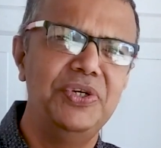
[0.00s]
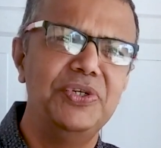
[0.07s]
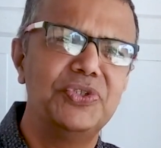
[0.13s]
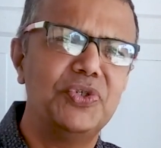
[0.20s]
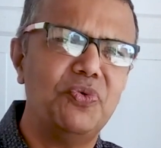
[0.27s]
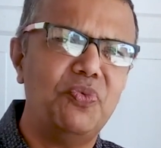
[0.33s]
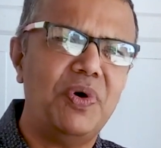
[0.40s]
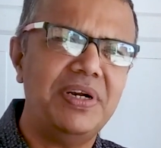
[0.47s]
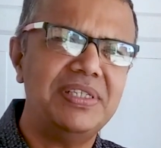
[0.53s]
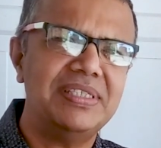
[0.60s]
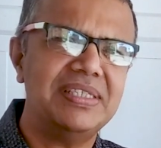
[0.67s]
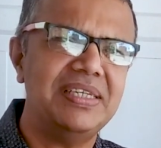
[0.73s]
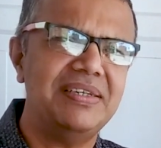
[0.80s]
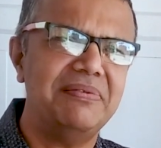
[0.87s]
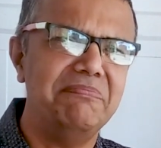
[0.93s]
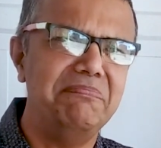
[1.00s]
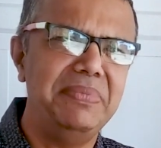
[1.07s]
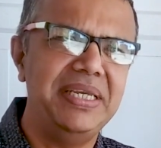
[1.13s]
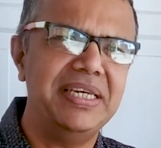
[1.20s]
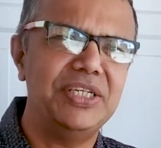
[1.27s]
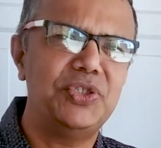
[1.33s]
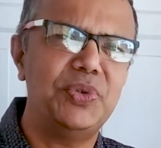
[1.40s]
So what's a
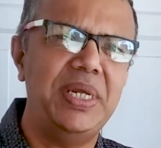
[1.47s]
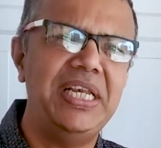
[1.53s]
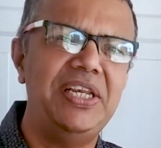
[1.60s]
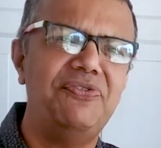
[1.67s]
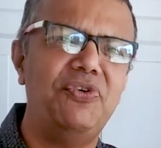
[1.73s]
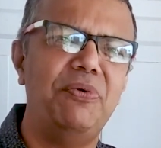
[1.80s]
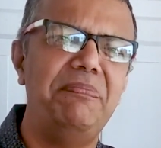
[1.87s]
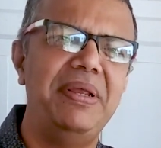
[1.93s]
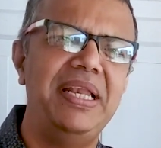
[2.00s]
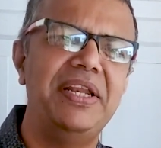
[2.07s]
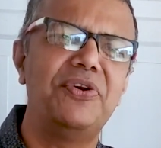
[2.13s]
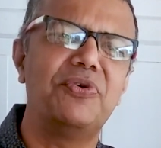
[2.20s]
mere 24 billion